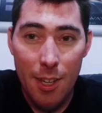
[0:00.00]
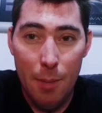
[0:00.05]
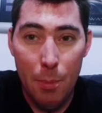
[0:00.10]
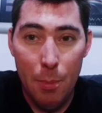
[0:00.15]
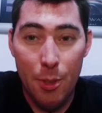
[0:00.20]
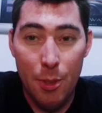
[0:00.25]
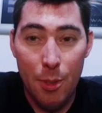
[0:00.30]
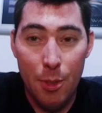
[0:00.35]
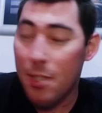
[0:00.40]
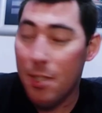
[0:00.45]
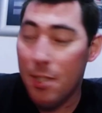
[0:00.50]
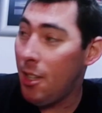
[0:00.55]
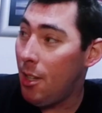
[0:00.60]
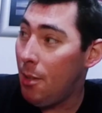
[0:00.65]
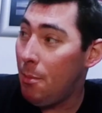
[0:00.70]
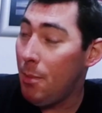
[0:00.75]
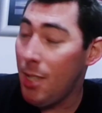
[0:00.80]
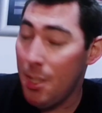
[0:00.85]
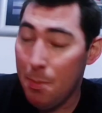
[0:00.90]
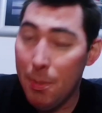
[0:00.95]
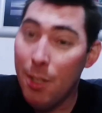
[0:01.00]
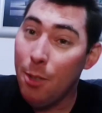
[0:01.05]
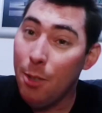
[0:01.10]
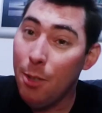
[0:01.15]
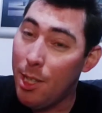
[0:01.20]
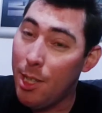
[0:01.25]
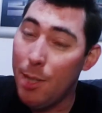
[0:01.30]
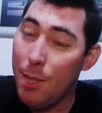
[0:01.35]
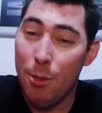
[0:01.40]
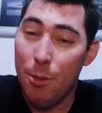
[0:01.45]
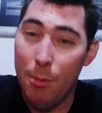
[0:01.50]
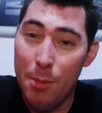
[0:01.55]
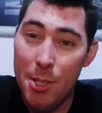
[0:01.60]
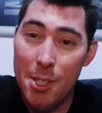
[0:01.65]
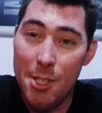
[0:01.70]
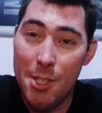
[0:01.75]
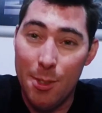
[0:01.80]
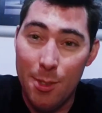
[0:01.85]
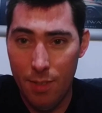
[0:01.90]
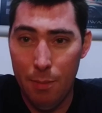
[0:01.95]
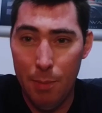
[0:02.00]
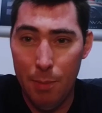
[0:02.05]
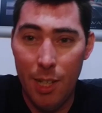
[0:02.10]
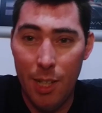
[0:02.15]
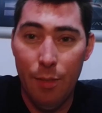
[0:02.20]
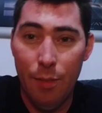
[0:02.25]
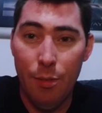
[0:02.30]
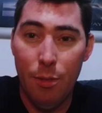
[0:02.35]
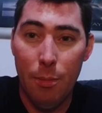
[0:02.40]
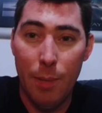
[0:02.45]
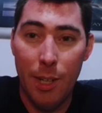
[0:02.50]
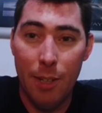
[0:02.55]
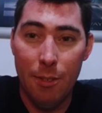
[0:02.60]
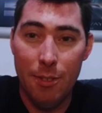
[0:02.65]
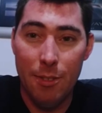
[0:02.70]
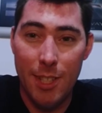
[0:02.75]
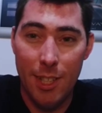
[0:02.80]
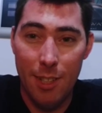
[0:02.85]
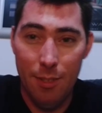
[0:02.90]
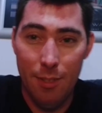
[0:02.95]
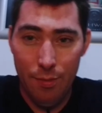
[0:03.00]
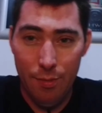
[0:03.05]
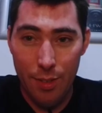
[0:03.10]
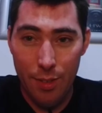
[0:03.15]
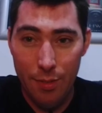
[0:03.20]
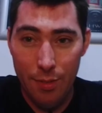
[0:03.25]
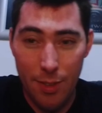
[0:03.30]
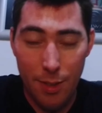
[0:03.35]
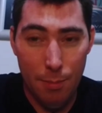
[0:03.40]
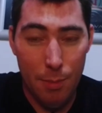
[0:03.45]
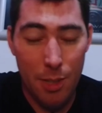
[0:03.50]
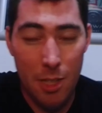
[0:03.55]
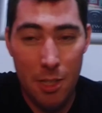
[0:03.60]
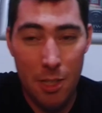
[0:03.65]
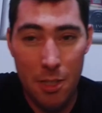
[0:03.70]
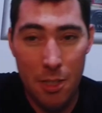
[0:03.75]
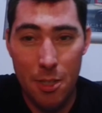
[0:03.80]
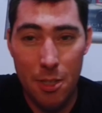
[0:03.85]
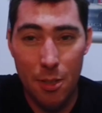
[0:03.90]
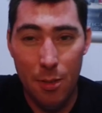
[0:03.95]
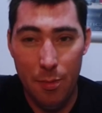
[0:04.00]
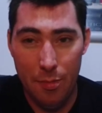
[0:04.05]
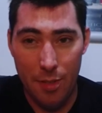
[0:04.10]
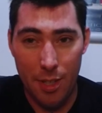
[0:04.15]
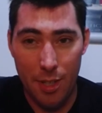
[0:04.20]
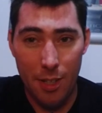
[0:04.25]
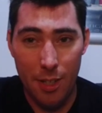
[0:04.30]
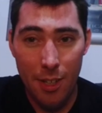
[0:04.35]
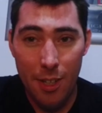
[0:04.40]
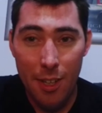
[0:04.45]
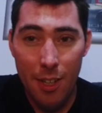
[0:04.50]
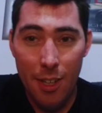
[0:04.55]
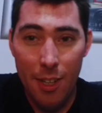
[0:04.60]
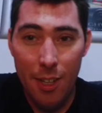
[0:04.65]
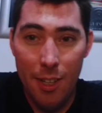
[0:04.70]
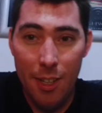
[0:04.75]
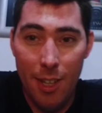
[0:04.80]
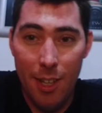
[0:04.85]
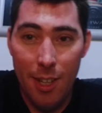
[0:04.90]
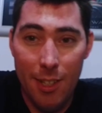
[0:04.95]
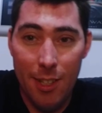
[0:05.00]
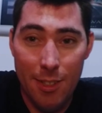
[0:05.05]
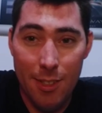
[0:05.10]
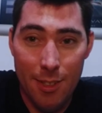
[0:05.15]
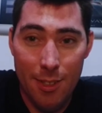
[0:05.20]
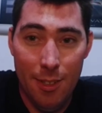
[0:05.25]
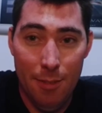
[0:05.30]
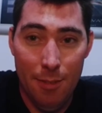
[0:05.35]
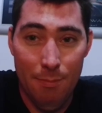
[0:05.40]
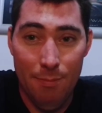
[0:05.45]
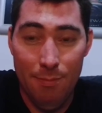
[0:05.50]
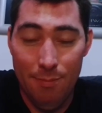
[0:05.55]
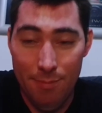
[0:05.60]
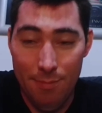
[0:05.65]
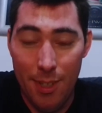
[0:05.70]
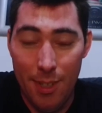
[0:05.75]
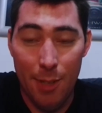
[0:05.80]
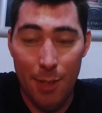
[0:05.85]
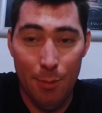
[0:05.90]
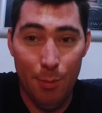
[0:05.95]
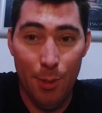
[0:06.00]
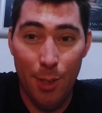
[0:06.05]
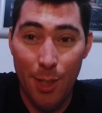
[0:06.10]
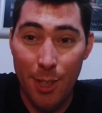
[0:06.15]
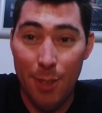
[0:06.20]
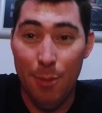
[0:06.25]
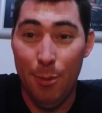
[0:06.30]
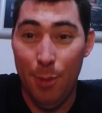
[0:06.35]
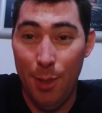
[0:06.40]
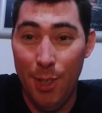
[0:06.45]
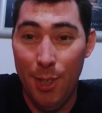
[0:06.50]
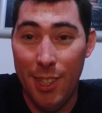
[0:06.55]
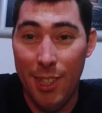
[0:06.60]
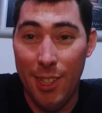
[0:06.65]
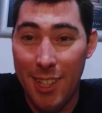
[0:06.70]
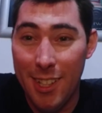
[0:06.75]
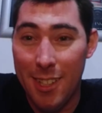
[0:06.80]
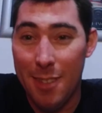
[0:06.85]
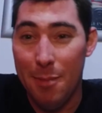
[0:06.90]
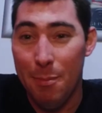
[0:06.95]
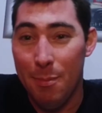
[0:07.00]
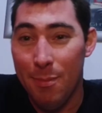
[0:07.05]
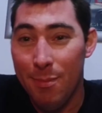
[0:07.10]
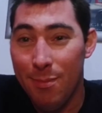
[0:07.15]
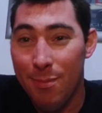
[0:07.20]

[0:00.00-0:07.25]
but um, it's been quite promising. I've been out for about 10-15 minutes so far and um, I really really like them.